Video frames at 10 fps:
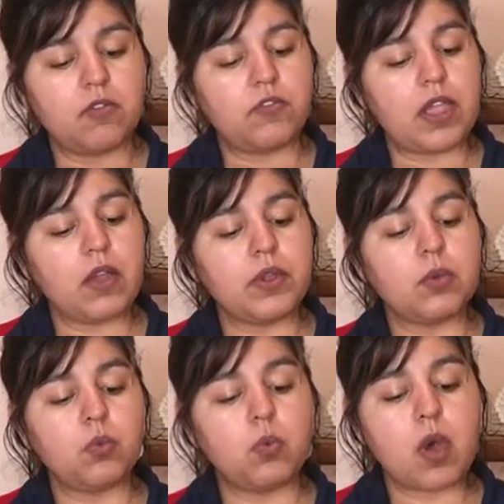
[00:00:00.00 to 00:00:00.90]
Very
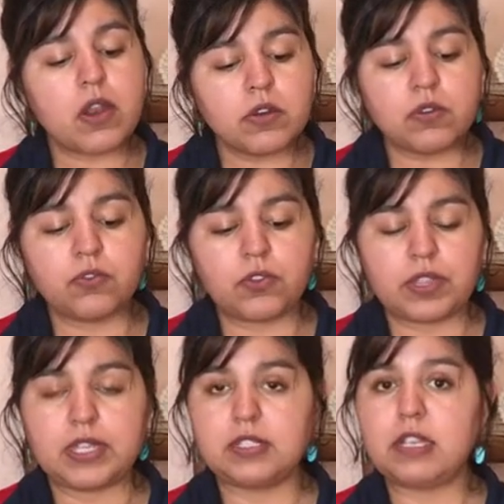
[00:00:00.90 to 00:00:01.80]
wonderful
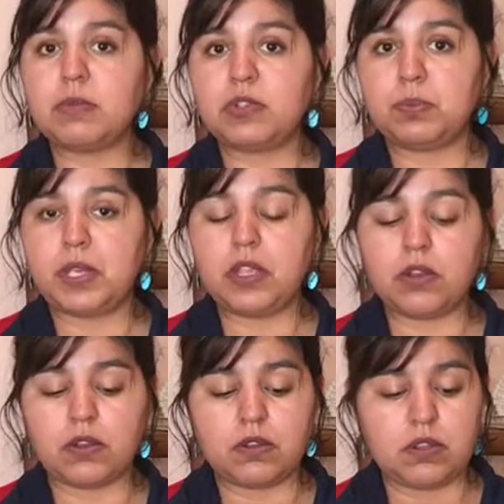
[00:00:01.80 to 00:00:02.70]
they seemed to
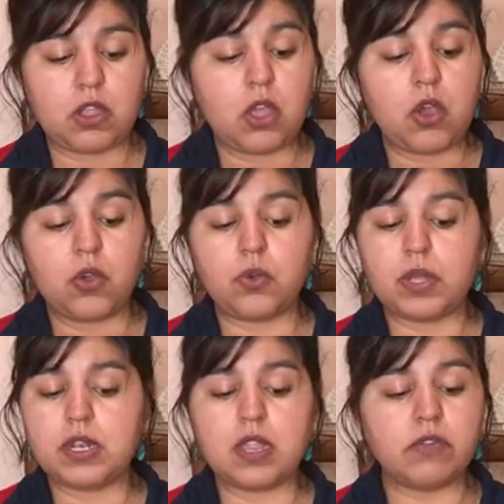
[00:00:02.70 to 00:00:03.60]
Peter, who
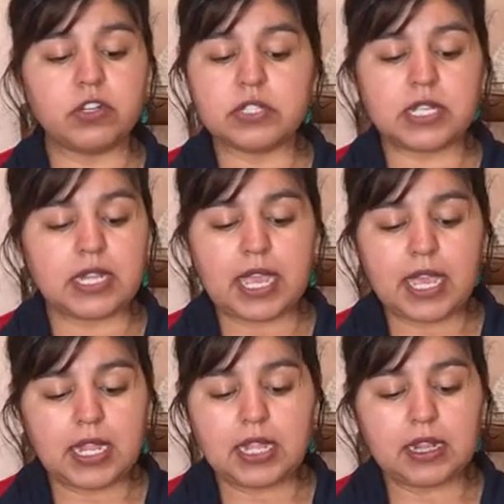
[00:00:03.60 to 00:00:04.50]
had never seen
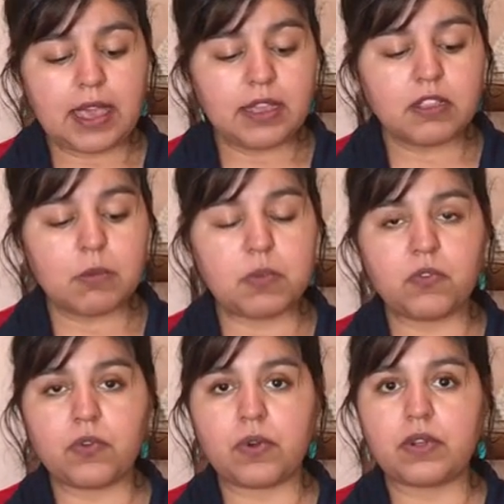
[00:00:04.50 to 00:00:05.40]
any like them
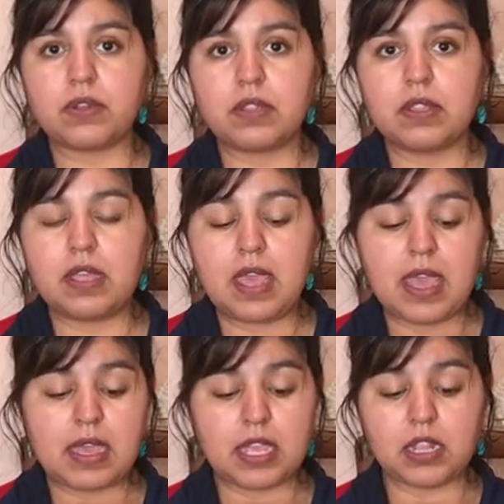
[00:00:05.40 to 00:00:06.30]
before.
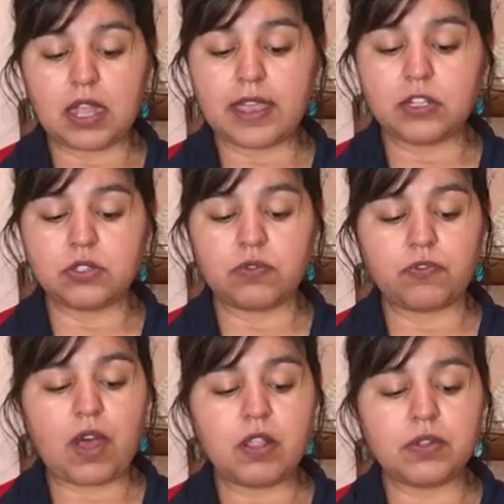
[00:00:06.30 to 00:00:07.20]
He liked to
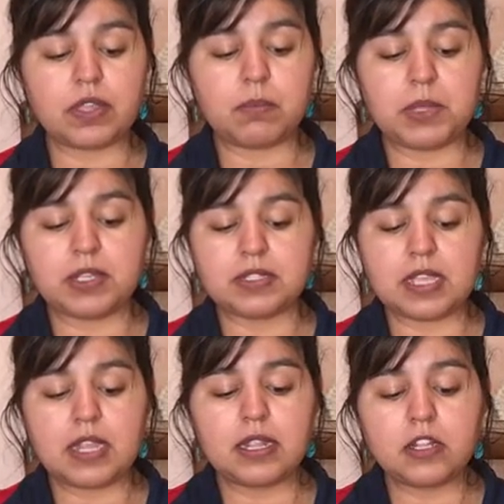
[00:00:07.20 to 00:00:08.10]
follow them because
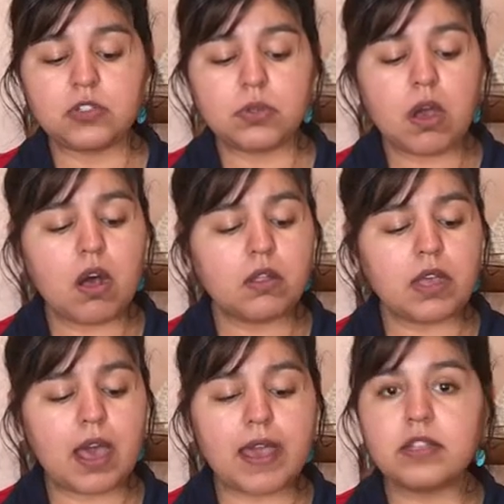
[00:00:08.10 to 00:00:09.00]
they led to all
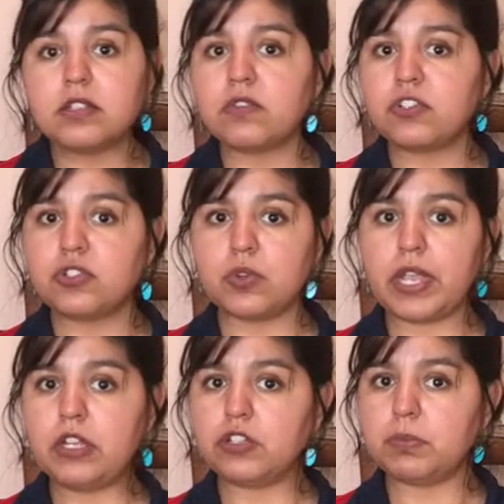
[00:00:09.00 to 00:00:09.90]
kinds of
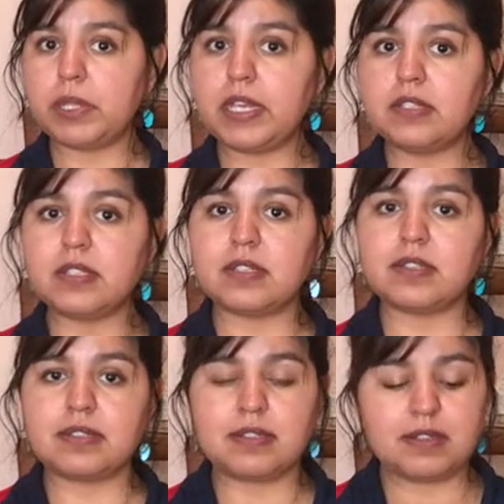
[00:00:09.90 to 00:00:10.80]
strange
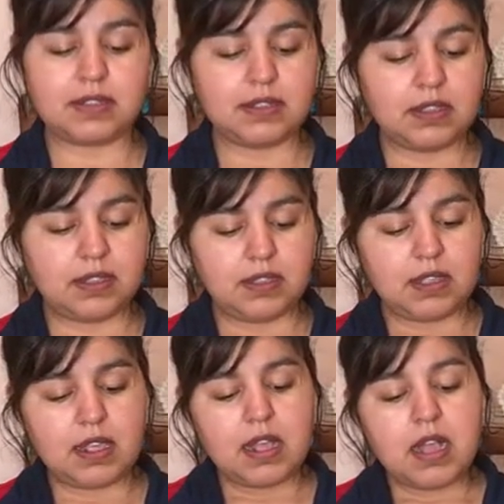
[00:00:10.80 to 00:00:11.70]
places.
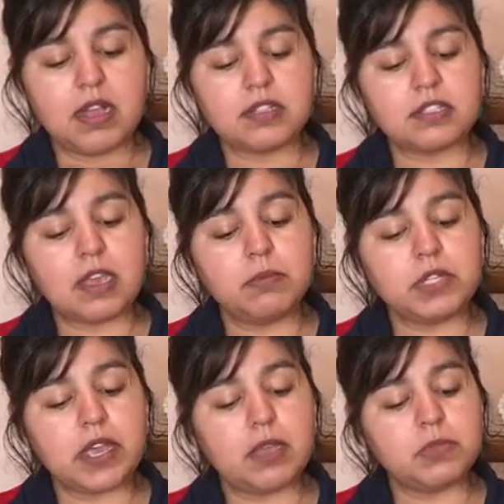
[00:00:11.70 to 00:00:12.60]

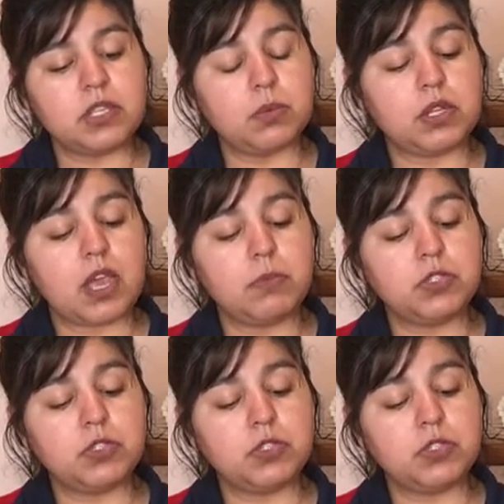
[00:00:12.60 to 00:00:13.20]
Sometimes he would come